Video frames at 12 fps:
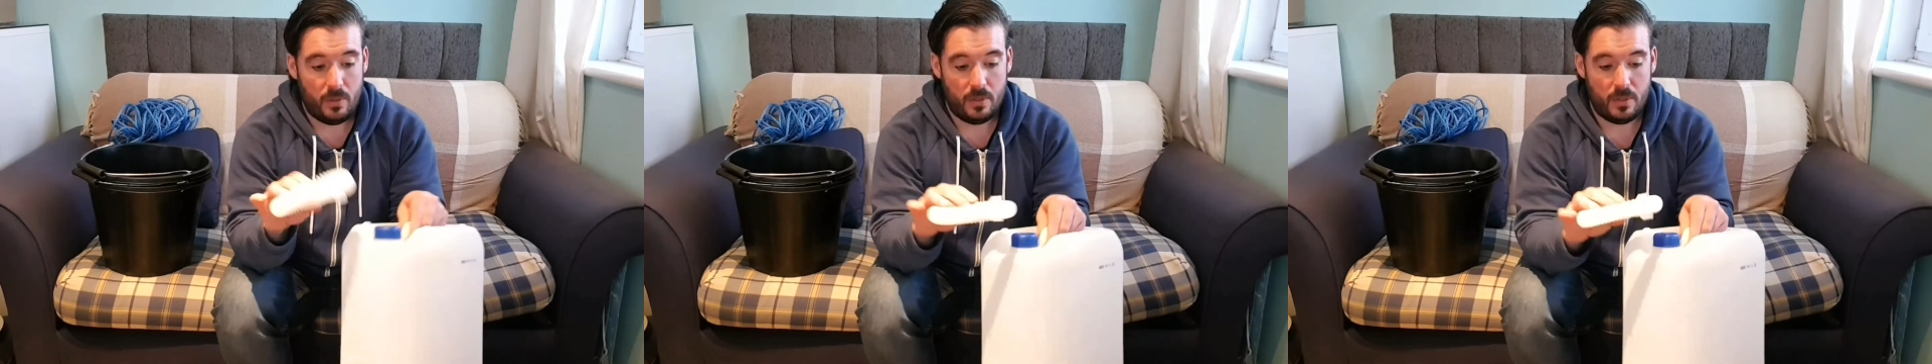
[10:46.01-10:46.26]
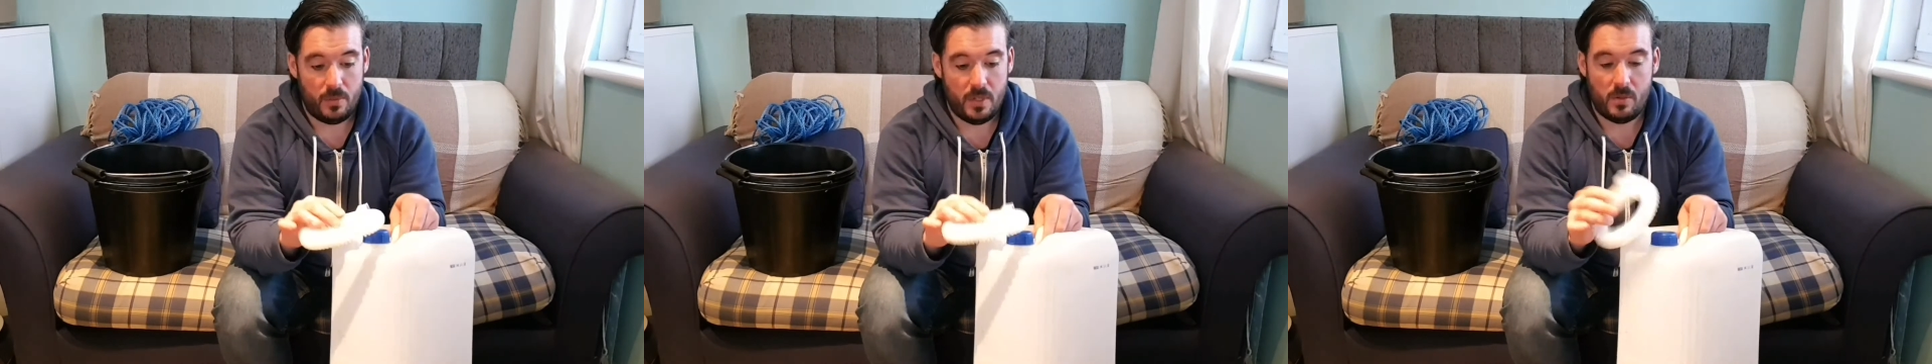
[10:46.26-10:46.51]
so
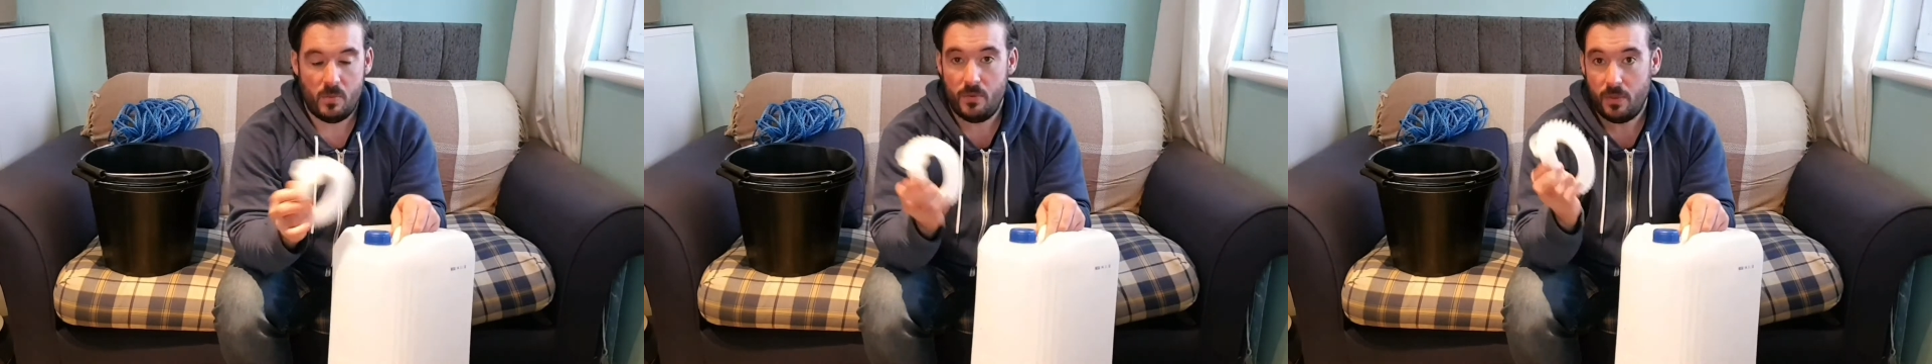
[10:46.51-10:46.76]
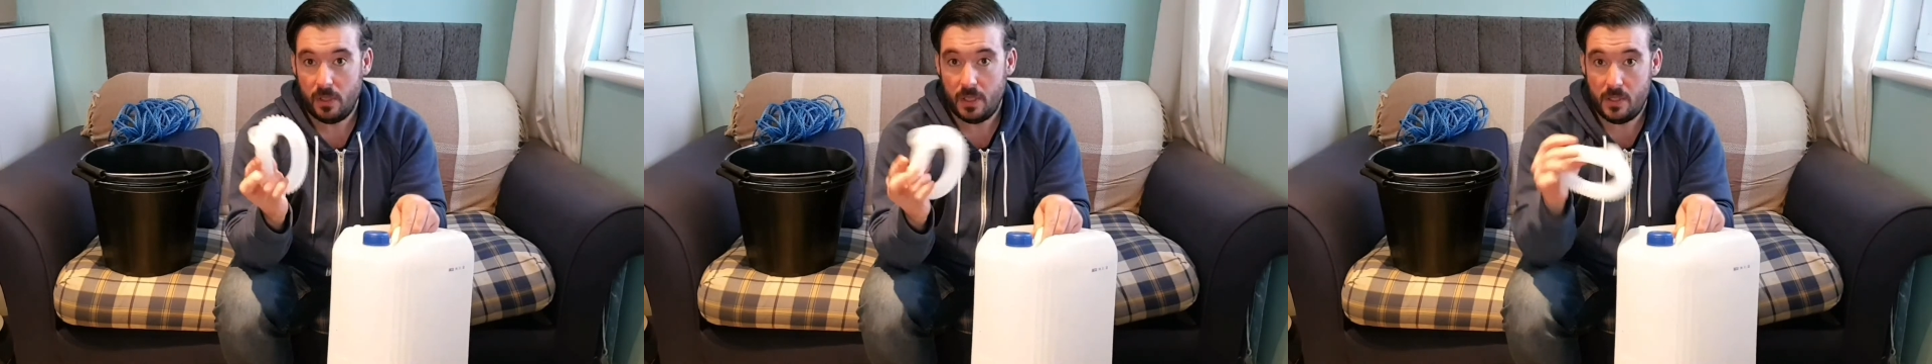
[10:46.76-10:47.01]
when you remove the
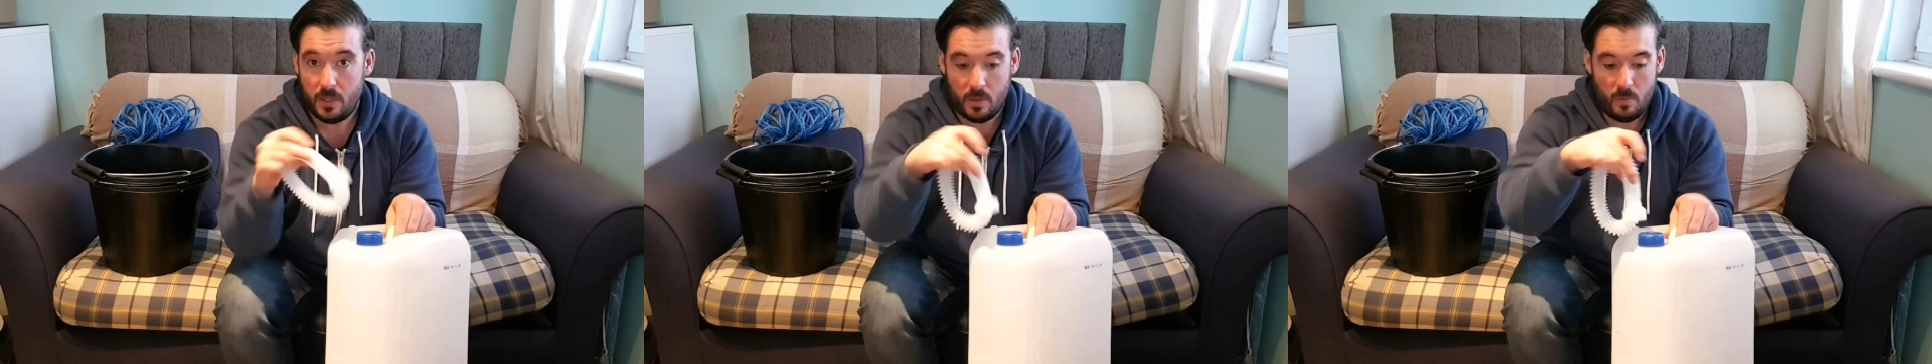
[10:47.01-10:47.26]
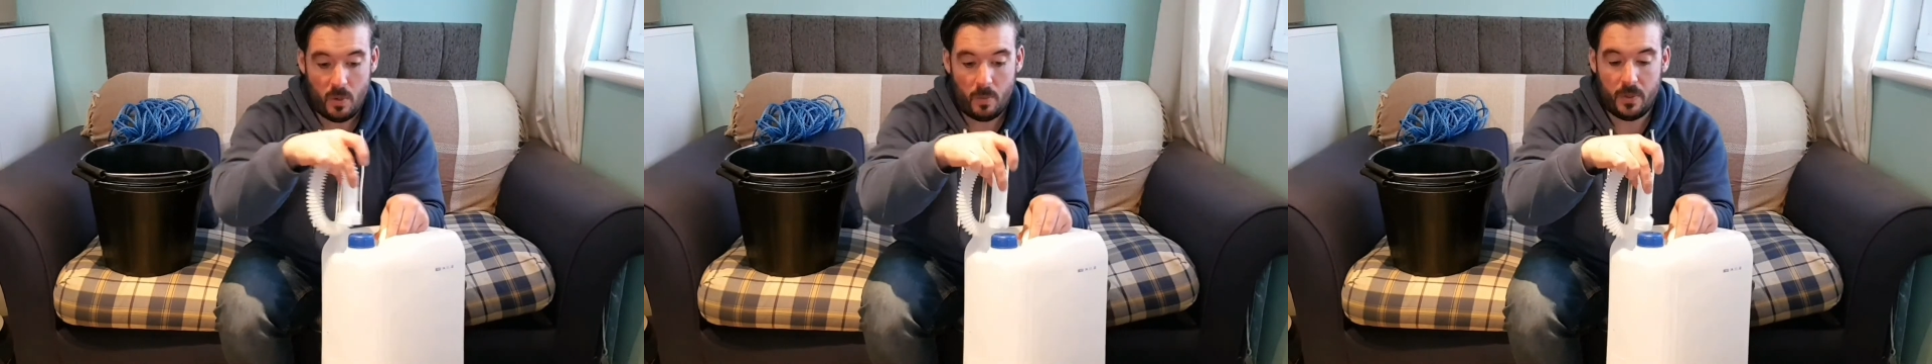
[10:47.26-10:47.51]
lid you can
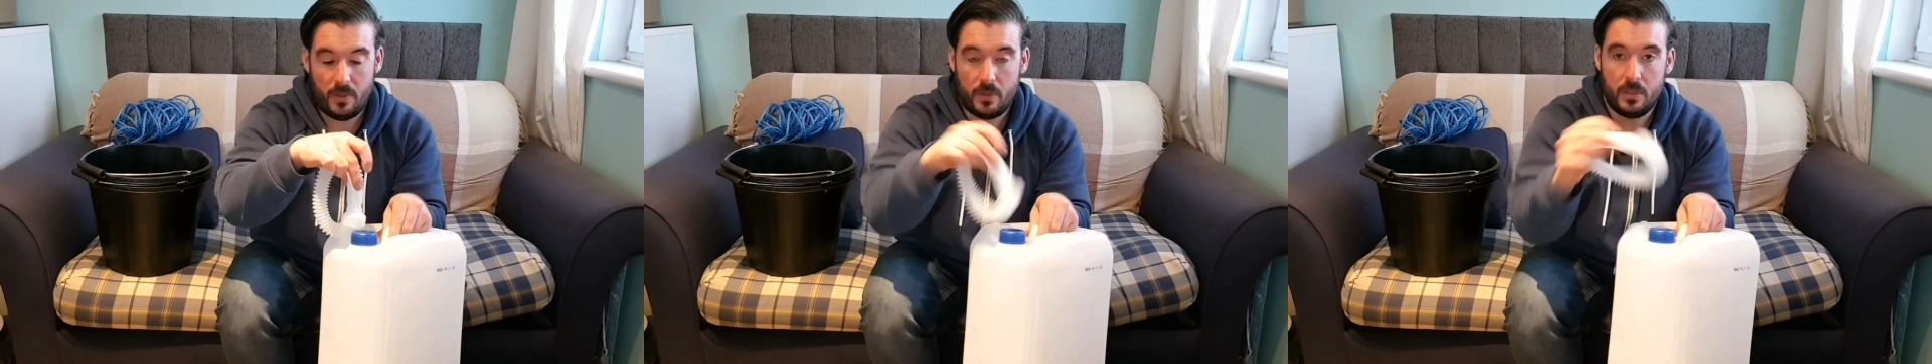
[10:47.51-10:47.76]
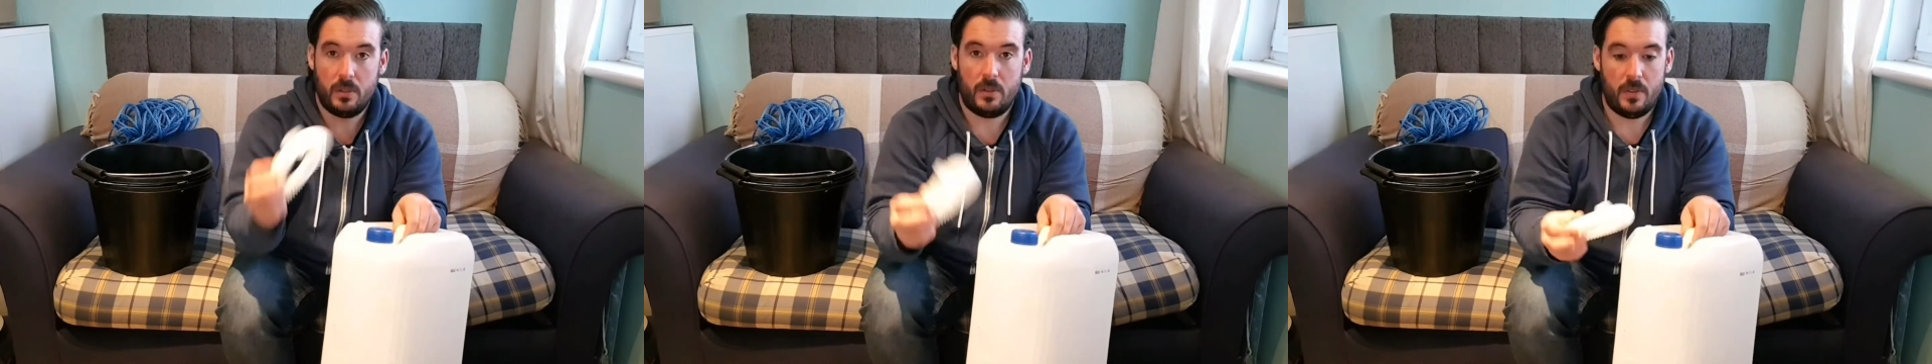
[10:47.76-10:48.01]
pop a
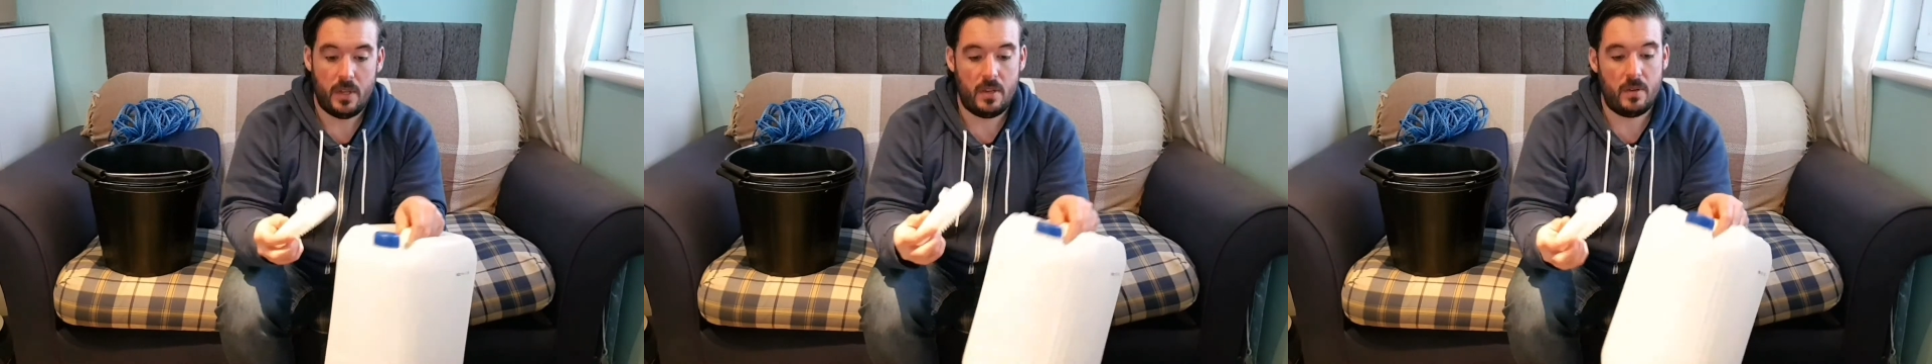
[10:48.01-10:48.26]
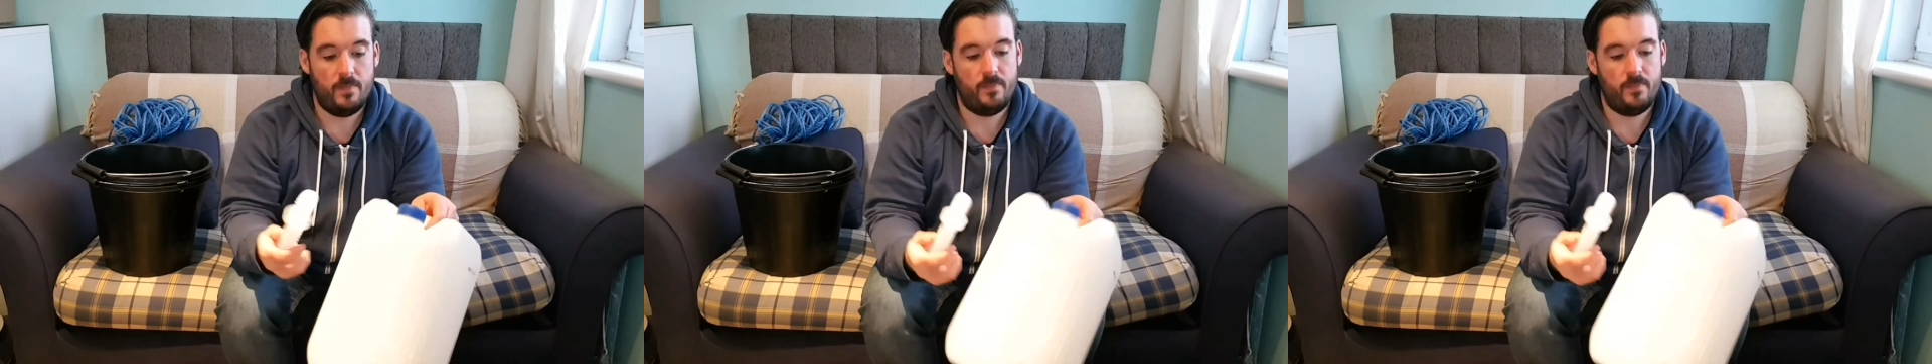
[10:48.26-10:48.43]
nozzle on there,